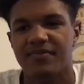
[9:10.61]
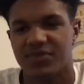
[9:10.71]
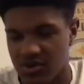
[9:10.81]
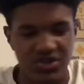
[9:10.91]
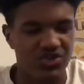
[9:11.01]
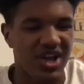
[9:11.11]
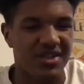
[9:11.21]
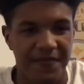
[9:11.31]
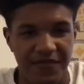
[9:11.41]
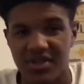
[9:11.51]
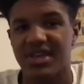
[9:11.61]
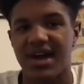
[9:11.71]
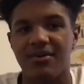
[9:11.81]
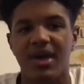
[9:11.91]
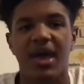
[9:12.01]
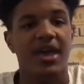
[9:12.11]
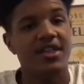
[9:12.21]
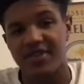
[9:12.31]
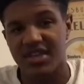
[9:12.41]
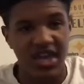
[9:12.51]
They're going to try to fill it out, and
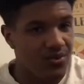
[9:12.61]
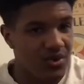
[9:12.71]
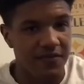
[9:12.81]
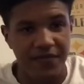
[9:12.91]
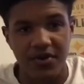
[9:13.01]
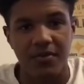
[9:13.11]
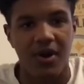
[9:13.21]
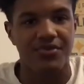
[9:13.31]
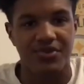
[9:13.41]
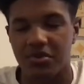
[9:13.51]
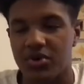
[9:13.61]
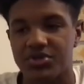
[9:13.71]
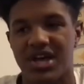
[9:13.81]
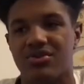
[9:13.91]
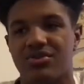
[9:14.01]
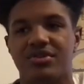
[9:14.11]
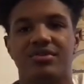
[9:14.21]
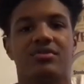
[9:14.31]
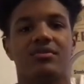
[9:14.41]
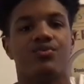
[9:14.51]
if they can't run the football, then they're most likely going
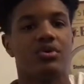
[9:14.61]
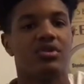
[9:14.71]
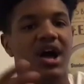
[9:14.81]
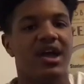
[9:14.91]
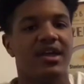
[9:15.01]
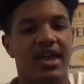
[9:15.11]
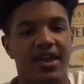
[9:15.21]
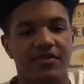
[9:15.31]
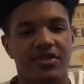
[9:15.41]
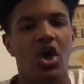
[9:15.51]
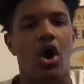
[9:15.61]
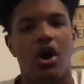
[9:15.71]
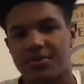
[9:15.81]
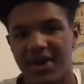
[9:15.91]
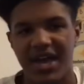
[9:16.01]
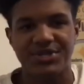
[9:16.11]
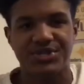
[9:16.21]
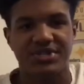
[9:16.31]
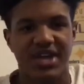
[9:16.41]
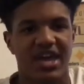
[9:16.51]
to rely heavily on a passing
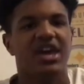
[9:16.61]
attack.